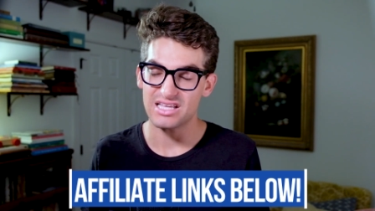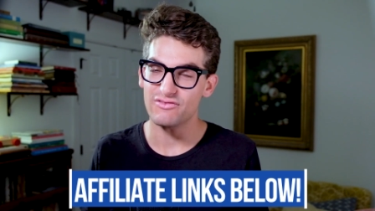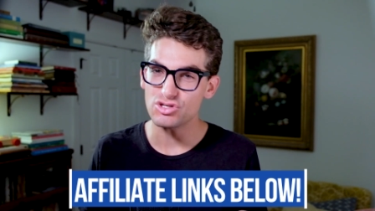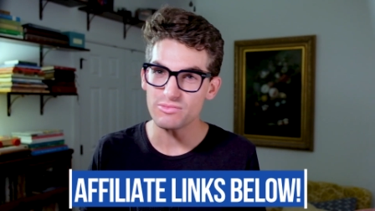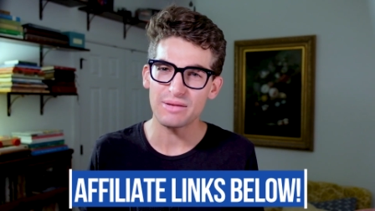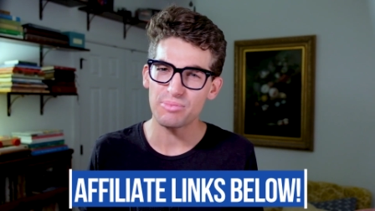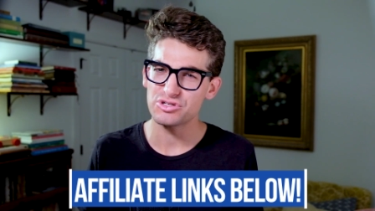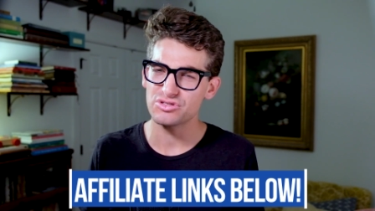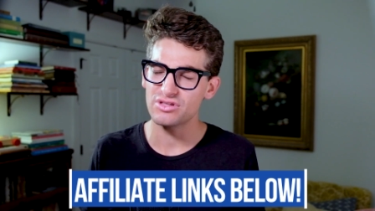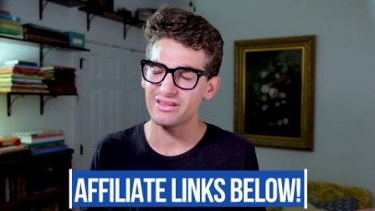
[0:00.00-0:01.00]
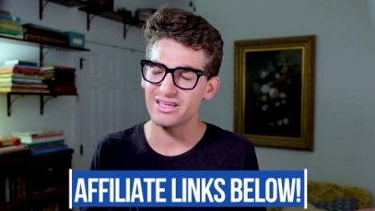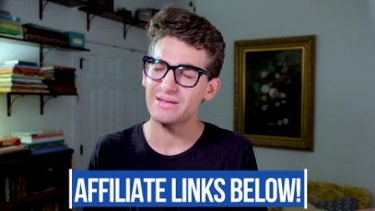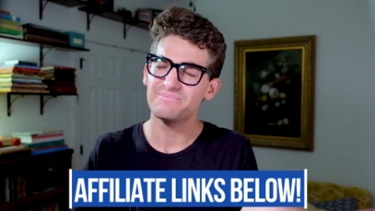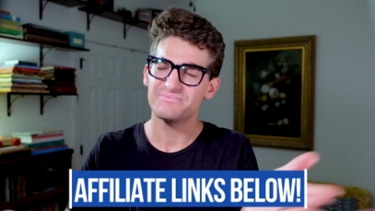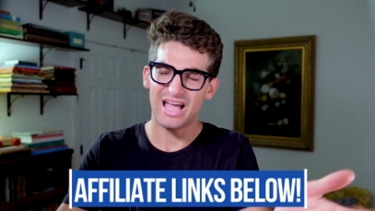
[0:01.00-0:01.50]
And if you do make a purchase through that
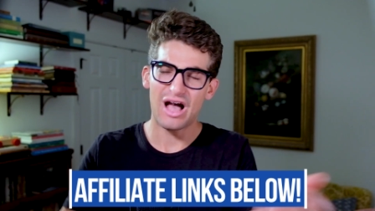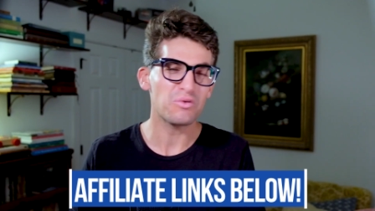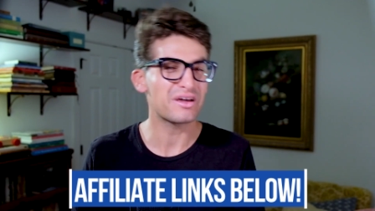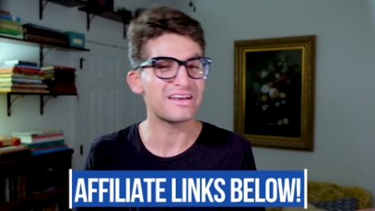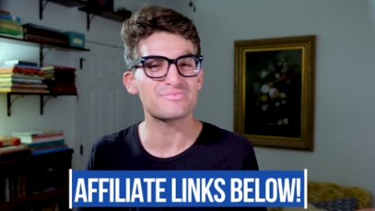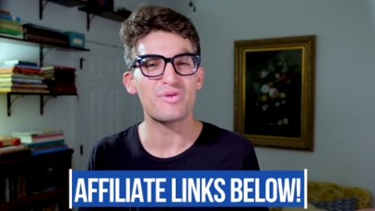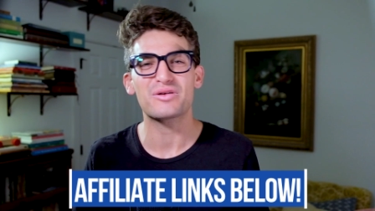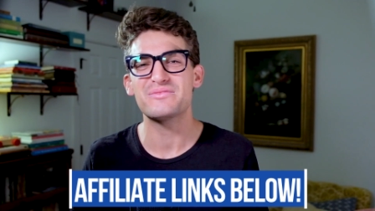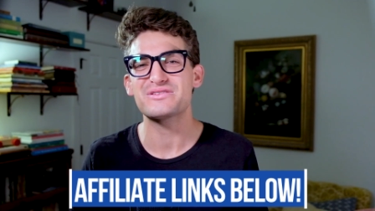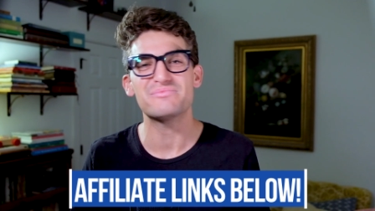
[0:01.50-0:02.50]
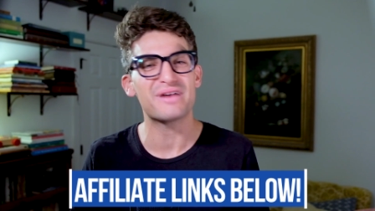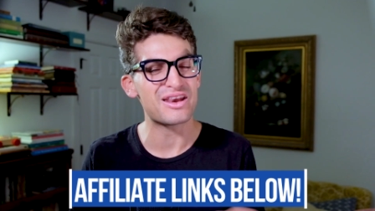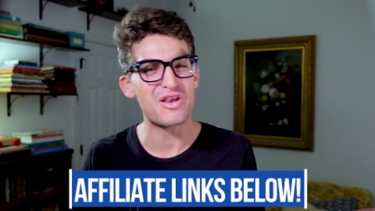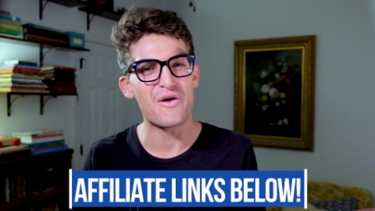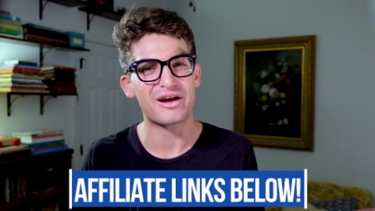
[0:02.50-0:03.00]
link, I will get a small commission, but
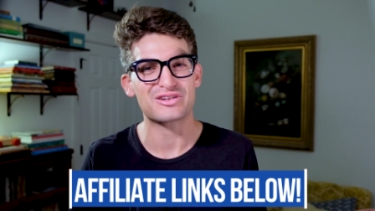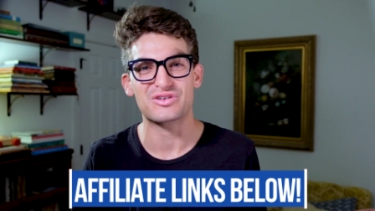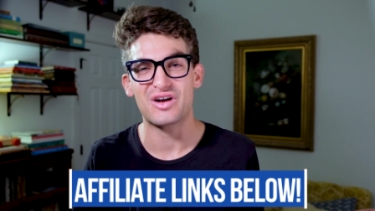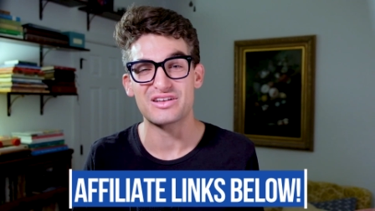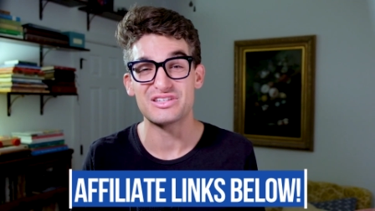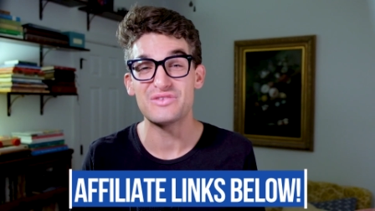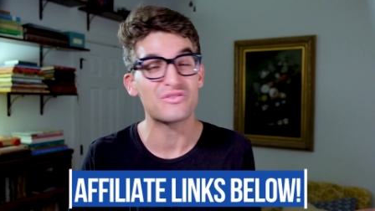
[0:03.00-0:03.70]
at no extra cost to you.